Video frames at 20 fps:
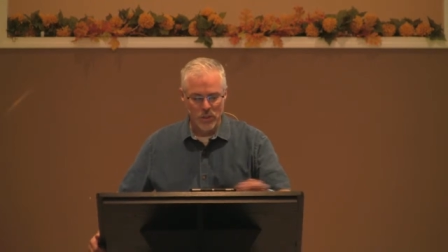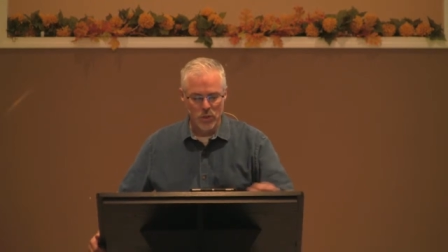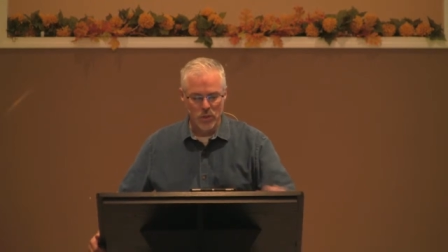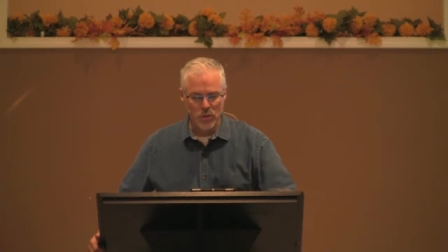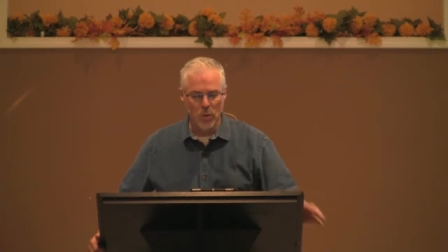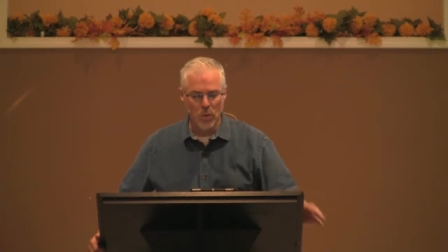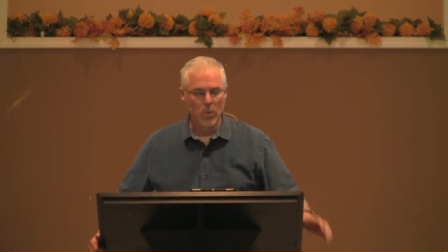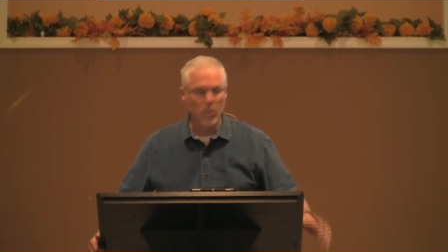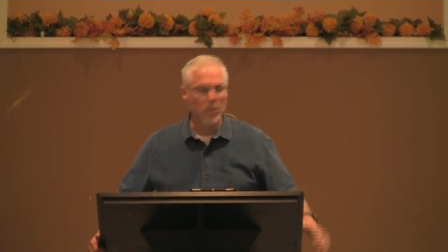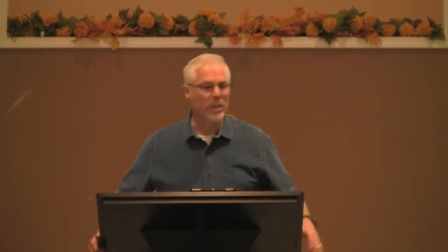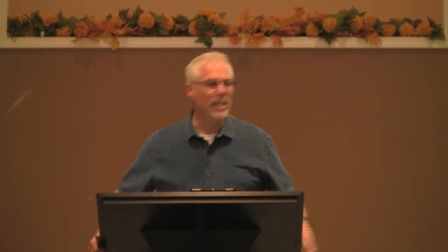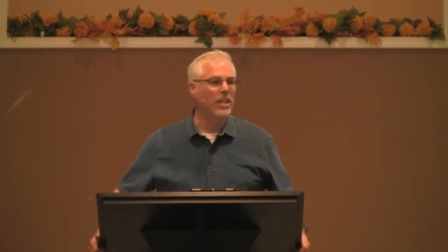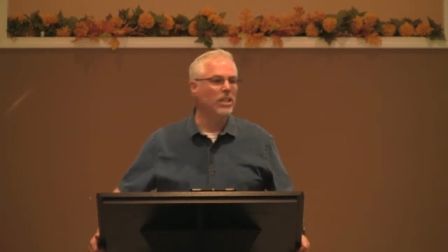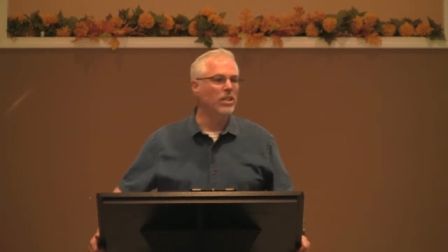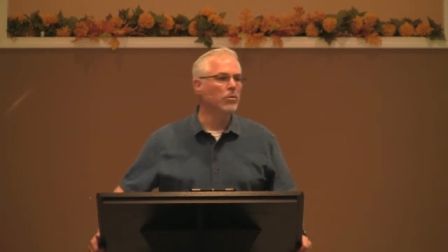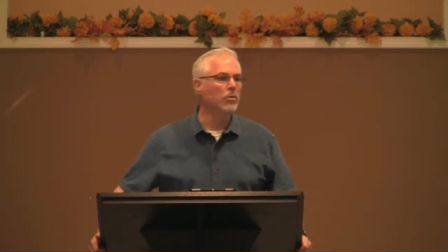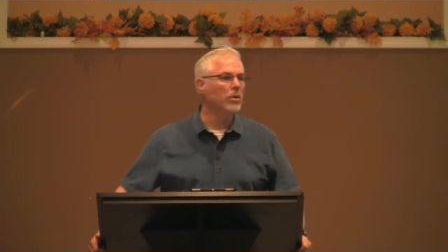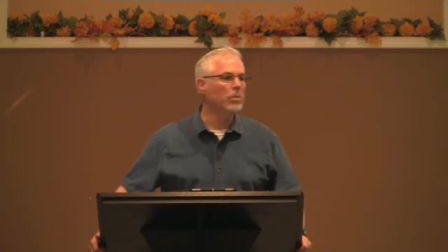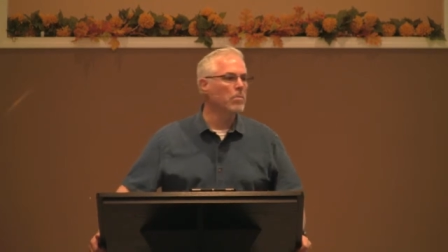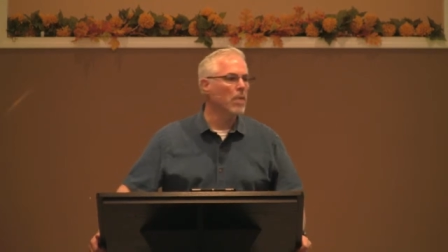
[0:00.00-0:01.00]
So, what we need
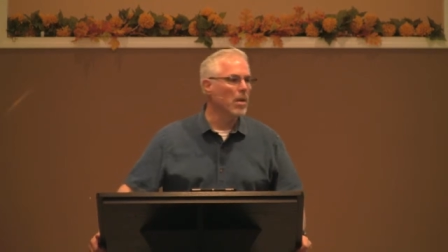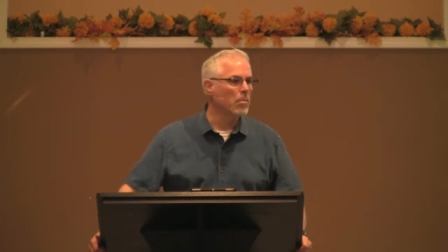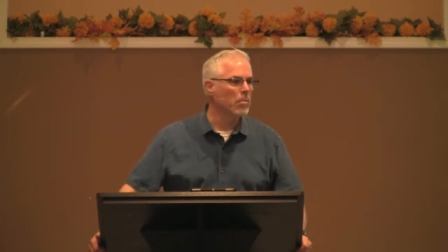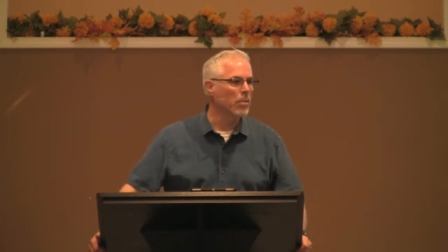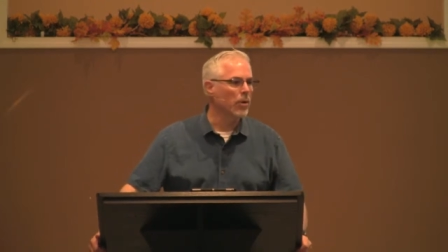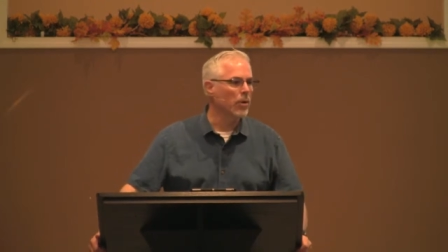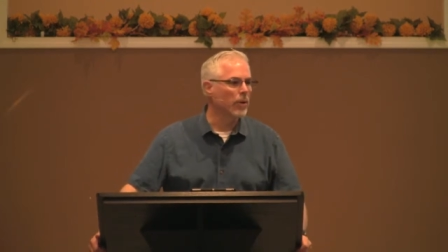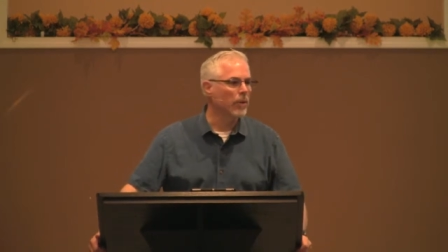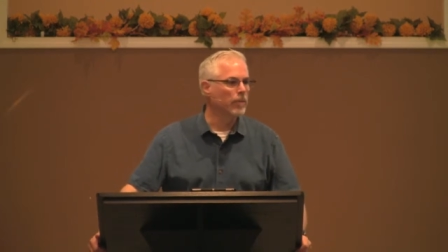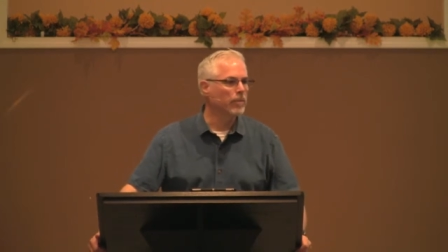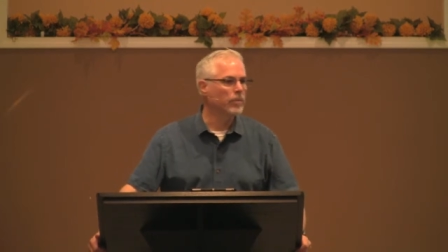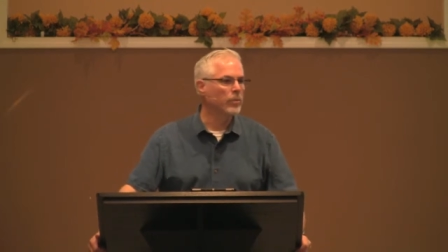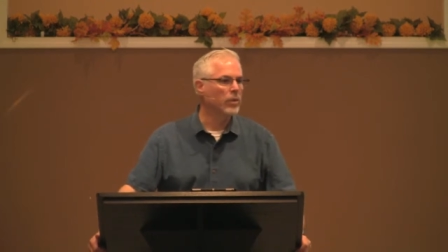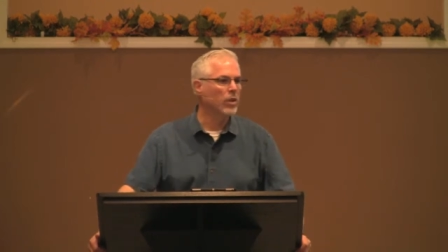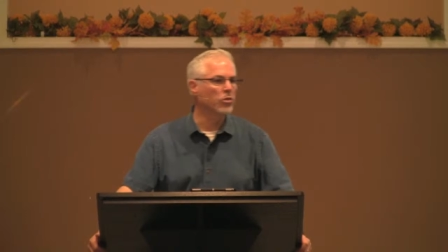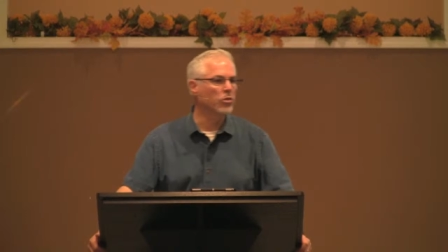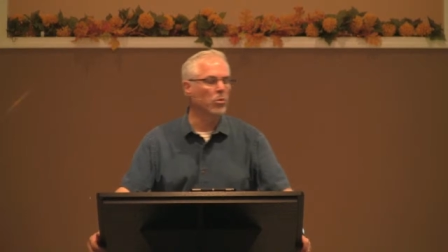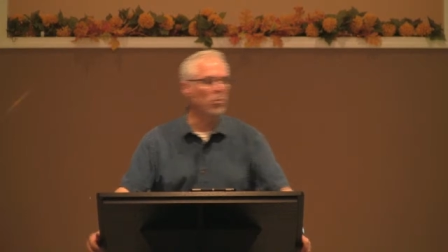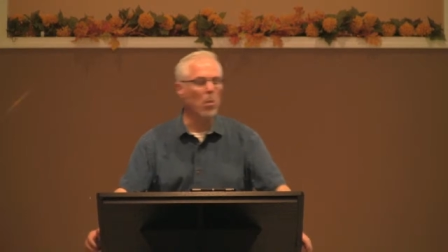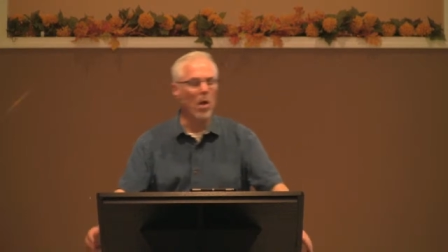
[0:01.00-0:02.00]
to remember
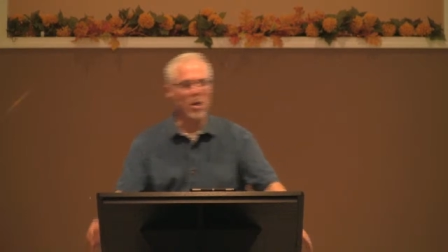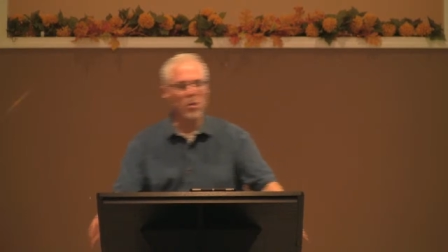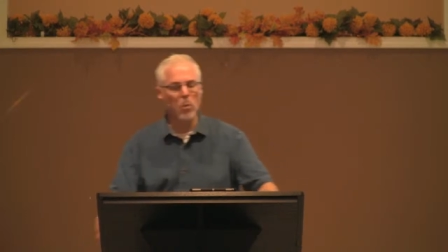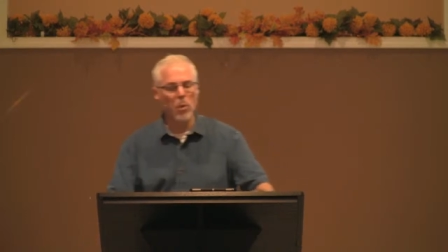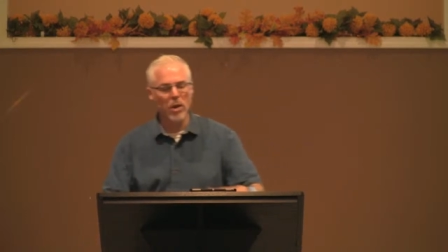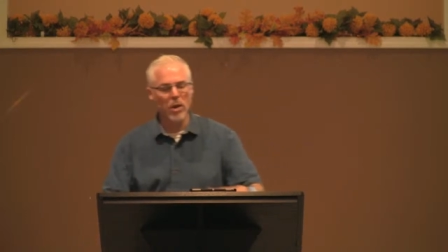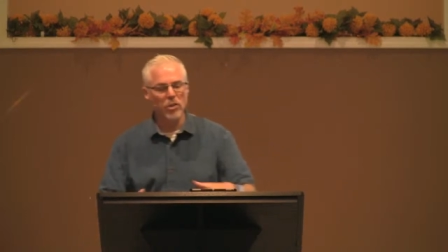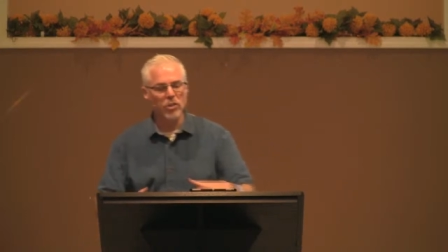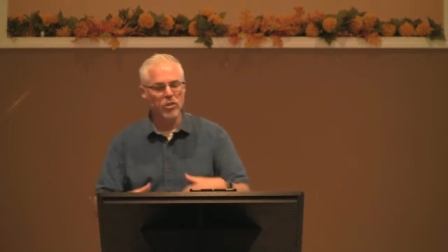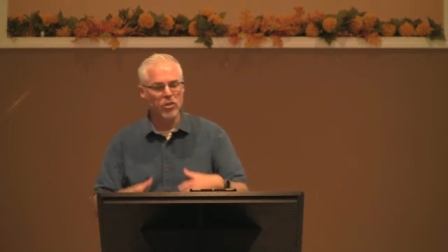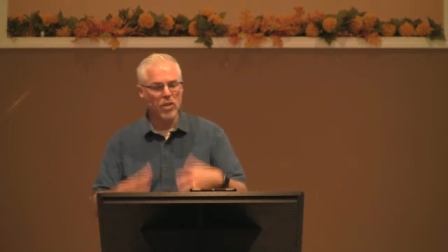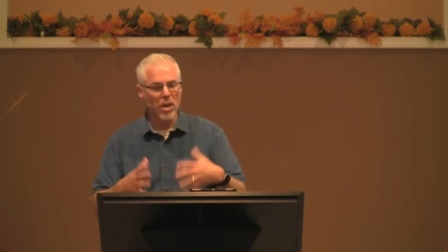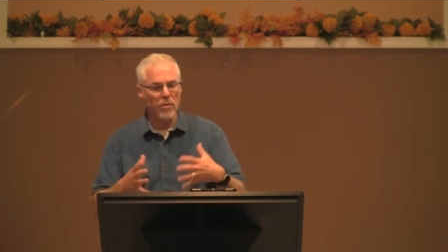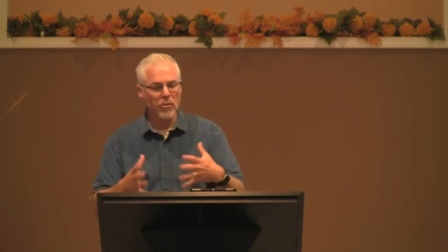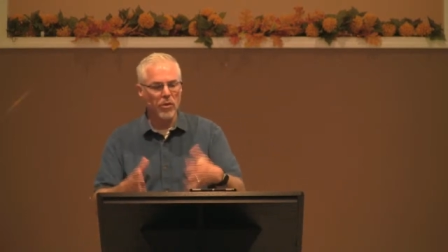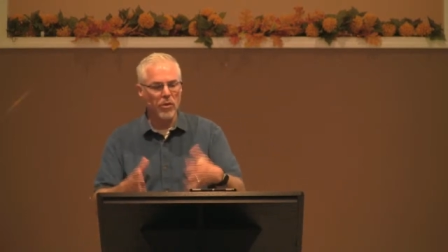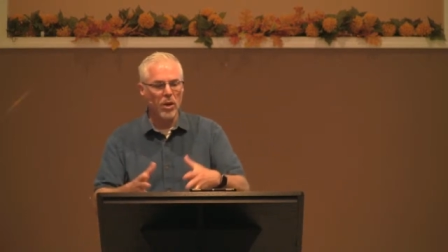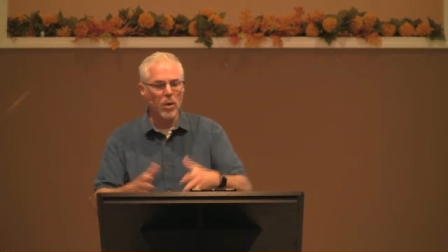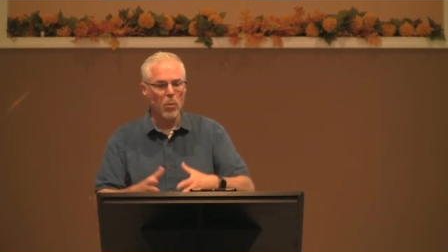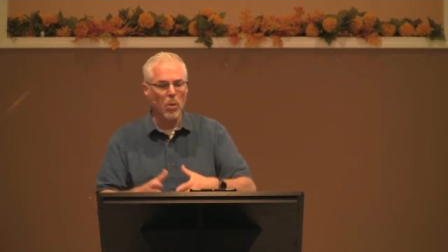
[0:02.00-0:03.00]
is when we're
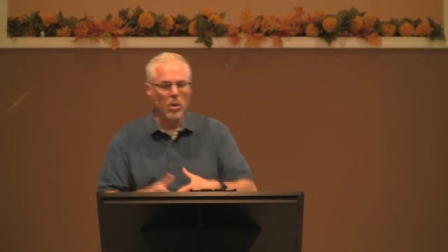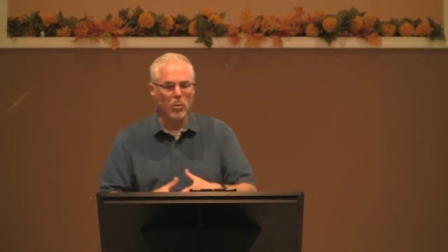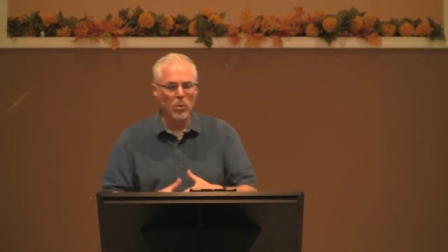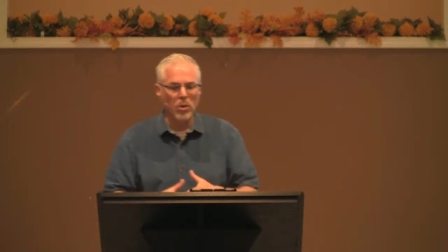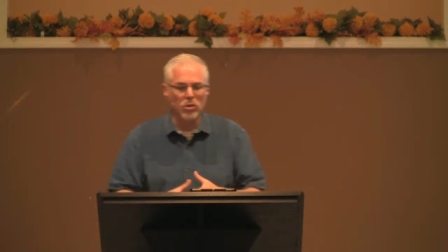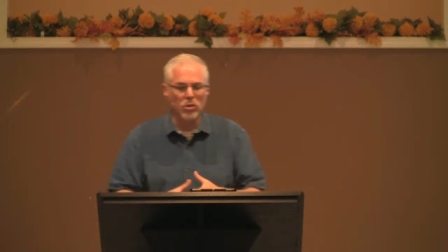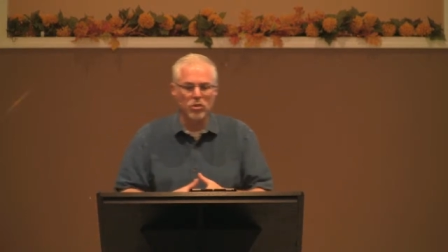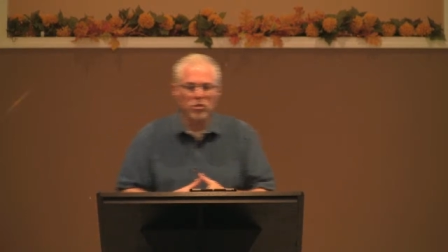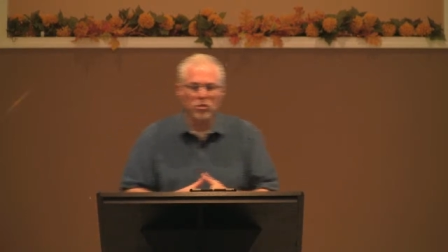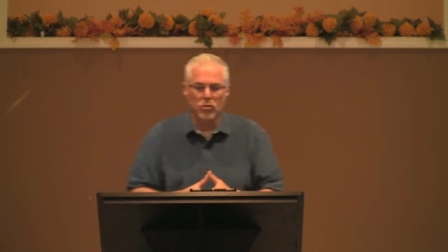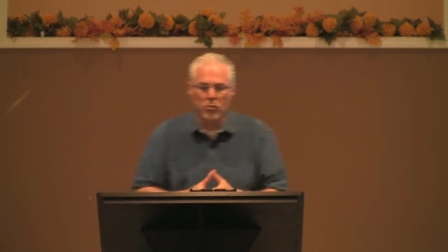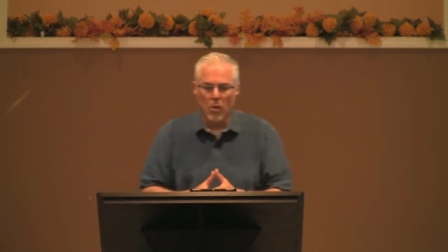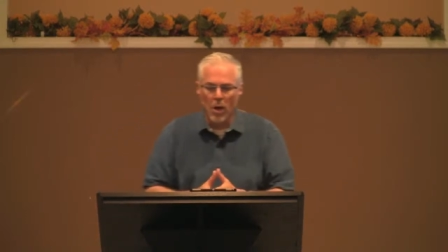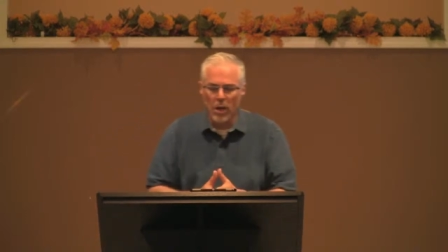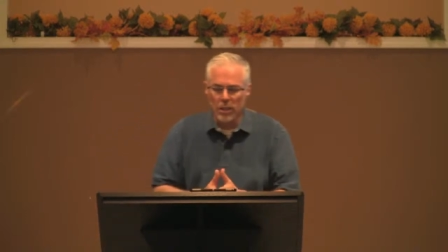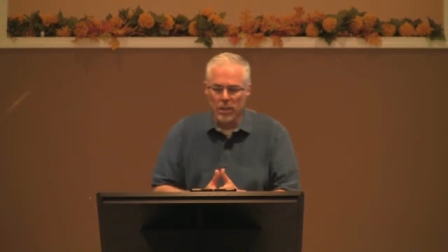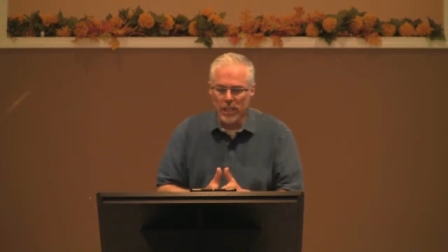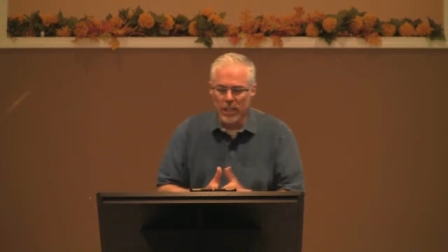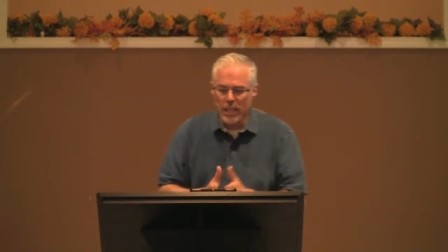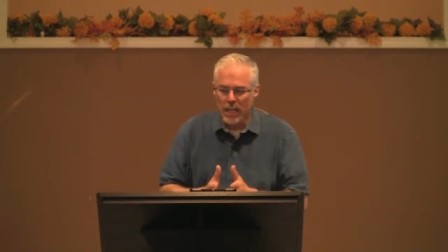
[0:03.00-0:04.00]
suffering, when we're
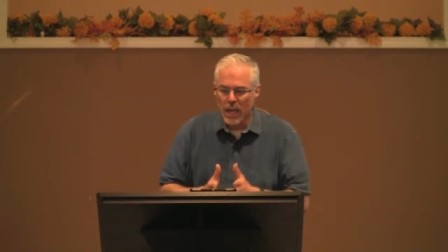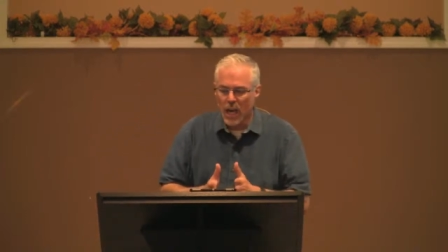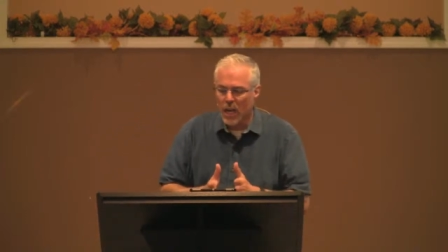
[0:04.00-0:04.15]
struggling